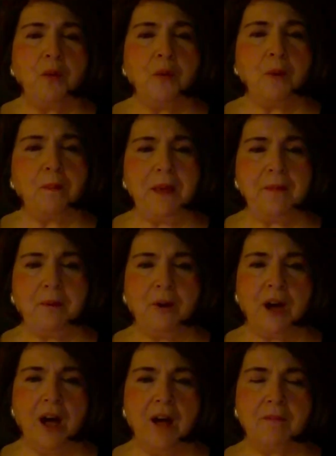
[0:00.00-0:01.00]
where people
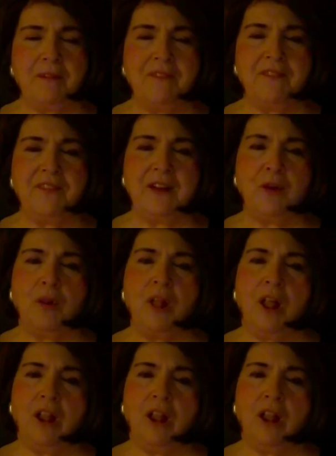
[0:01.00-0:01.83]
come and feel